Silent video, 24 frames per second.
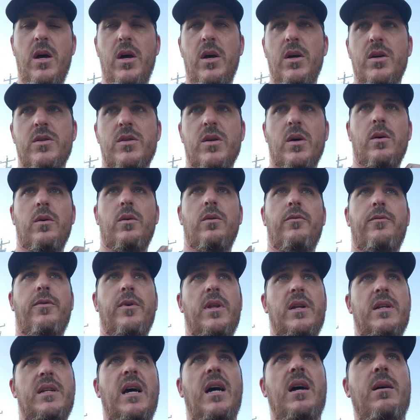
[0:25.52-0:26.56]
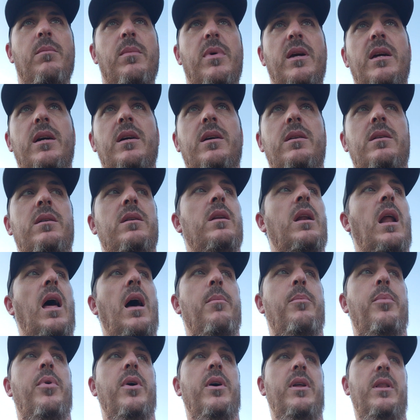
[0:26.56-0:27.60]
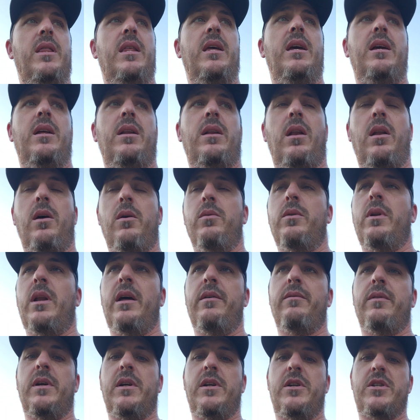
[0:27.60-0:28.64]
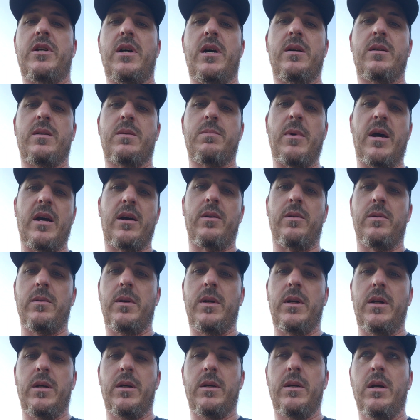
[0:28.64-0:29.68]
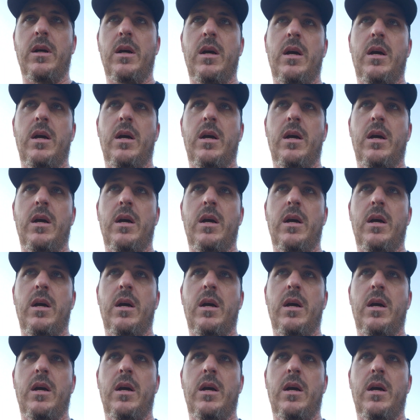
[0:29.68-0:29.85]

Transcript: So for the time being, I put the load leveling shocks back on here.